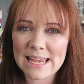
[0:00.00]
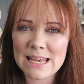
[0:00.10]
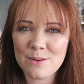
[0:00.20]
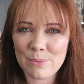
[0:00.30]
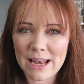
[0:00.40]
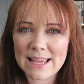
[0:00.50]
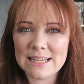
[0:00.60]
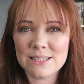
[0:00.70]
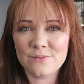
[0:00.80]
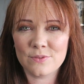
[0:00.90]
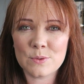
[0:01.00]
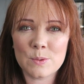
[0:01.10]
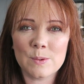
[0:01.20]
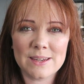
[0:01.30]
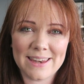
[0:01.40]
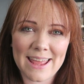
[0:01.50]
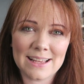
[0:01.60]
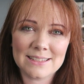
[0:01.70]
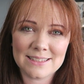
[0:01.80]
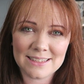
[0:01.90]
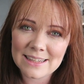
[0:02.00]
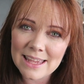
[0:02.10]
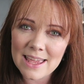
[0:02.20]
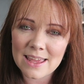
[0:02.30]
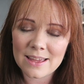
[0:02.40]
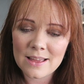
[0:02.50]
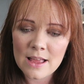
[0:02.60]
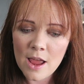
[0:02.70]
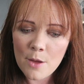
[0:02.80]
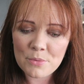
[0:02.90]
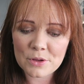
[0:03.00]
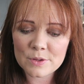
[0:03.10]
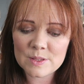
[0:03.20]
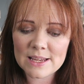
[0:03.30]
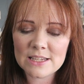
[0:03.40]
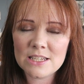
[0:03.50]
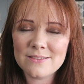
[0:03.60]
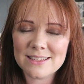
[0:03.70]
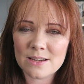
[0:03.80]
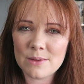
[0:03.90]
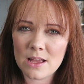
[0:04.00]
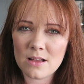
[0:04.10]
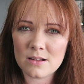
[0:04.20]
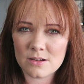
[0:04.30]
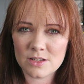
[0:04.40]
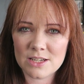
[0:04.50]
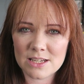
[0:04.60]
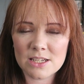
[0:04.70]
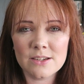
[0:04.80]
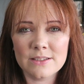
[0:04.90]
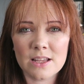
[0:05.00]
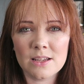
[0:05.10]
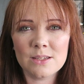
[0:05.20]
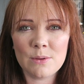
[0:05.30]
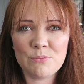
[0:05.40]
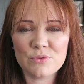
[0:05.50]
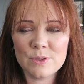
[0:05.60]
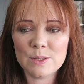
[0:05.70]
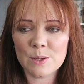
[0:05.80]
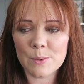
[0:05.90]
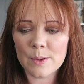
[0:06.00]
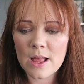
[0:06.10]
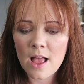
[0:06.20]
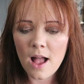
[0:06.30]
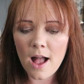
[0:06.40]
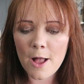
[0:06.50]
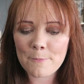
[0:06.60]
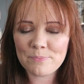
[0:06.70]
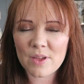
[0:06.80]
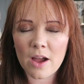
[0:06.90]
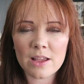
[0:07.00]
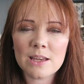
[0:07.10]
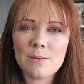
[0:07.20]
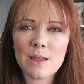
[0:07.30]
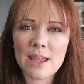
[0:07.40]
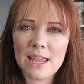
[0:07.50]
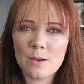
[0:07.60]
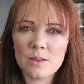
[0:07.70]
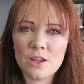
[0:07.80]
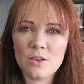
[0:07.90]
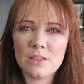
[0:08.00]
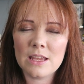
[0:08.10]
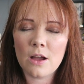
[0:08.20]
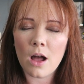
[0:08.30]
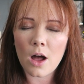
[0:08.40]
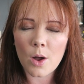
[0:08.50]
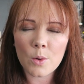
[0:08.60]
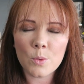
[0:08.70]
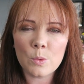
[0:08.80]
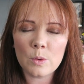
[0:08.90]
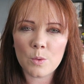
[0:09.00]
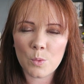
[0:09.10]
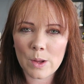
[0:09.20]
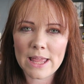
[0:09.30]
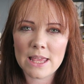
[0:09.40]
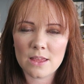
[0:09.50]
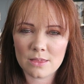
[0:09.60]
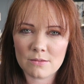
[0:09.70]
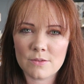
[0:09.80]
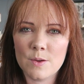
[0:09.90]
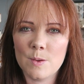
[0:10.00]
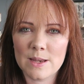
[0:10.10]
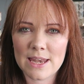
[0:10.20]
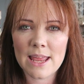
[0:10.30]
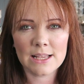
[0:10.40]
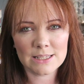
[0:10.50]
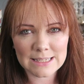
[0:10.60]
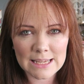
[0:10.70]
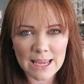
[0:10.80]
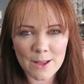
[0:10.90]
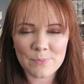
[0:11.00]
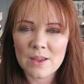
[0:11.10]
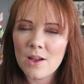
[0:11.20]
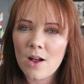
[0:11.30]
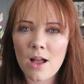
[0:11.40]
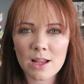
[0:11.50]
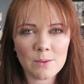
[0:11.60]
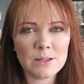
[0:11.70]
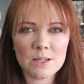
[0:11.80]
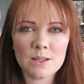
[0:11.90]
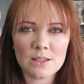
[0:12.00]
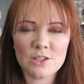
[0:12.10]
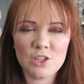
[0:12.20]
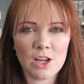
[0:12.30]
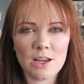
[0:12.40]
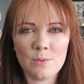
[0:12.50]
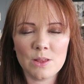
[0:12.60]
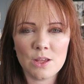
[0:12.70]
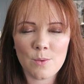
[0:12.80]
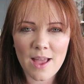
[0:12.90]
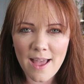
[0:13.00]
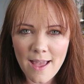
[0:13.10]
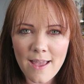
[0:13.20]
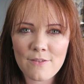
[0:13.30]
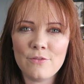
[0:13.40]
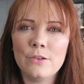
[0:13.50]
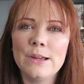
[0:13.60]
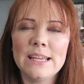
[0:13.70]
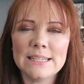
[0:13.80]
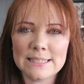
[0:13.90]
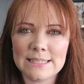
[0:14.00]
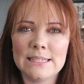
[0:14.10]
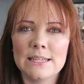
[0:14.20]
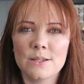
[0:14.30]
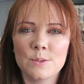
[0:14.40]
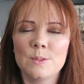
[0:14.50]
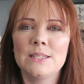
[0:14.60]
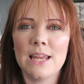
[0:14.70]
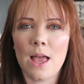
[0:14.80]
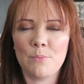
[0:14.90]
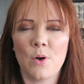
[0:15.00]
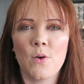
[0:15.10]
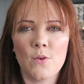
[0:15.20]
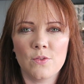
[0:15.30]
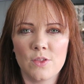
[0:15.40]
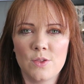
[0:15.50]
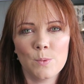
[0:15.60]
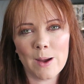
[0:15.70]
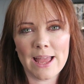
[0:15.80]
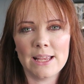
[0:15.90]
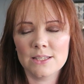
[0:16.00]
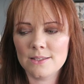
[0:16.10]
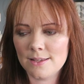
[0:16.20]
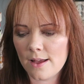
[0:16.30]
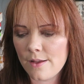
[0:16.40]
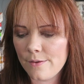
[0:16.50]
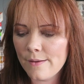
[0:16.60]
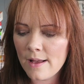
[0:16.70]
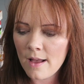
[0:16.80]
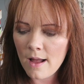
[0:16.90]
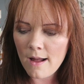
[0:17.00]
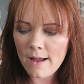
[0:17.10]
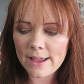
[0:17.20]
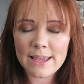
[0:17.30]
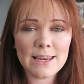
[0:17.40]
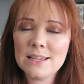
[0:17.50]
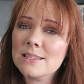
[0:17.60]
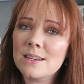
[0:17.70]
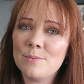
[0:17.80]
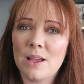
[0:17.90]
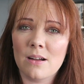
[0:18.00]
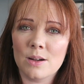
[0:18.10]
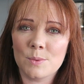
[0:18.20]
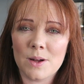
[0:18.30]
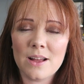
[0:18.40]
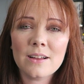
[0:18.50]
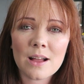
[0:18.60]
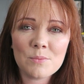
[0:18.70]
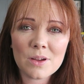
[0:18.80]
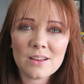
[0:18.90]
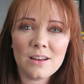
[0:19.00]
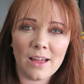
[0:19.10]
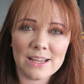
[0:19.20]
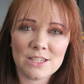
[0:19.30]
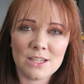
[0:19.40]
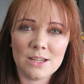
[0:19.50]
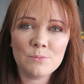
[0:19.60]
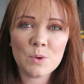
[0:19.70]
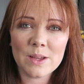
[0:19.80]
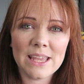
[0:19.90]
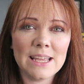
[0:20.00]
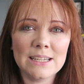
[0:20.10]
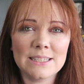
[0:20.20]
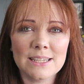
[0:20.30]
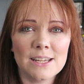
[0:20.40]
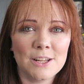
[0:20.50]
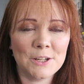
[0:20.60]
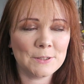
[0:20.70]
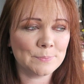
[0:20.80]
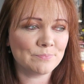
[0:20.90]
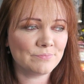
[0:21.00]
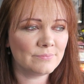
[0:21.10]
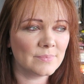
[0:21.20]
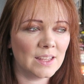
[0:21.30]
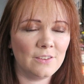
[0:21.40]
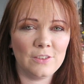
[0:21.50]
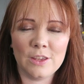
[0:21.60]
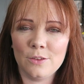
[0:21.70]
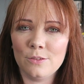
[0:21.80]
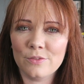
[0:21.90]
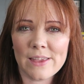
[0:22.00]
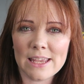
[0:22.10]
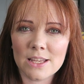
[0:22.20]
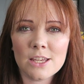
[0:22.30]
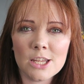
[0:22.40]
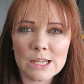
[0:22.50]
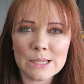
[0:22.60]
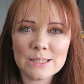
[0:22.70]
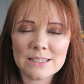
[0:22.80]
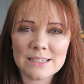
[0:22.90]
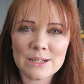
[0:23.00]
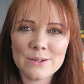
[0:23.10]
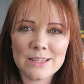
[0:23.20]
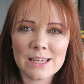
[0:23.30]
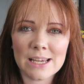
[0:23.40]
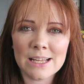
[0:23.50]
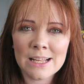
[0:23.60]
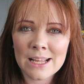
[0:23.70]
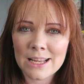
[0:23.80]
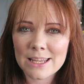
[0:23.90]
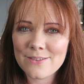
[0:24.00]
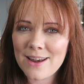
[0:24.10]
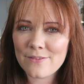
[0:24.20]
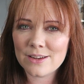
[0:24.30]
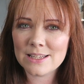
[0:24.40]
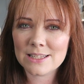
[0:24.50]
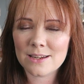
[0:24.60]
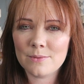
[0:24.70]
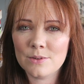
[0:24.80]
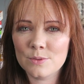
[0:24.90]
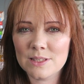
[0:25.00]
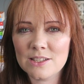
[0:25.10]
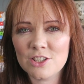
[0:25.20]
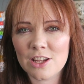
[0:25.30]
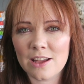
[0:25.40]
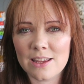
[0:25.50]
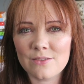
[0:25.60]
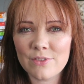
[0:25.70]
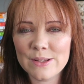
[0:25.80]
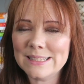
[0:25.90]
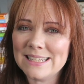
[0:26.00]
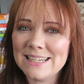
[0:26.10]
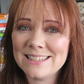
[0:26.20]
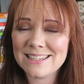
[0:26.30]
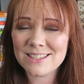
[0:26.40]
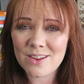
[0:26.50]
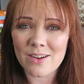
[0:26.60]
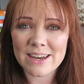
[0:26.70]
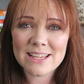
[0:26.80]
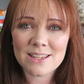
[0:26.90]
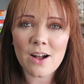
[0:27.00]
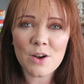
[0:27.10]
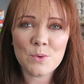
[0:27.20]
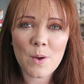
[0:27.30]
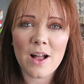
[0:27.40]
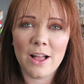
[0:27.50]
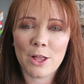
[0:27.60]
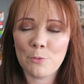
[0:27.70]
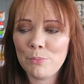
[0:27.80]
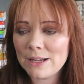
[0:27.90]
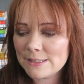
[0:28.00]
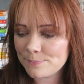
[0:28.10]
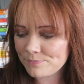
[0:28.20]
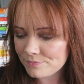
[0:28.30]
in place for next year. Because next year is going to be harsh, next year is going to be brutal. I'm going to be here with you the whole way through next year. I'm going to be doing this journey with you every single step of the way. So it is going to be hard work. I'm not going to lie to you. I'm not here to give you fake news and tell you that year 11 is going to be all sunshine and roses. It's not. It's hard work. But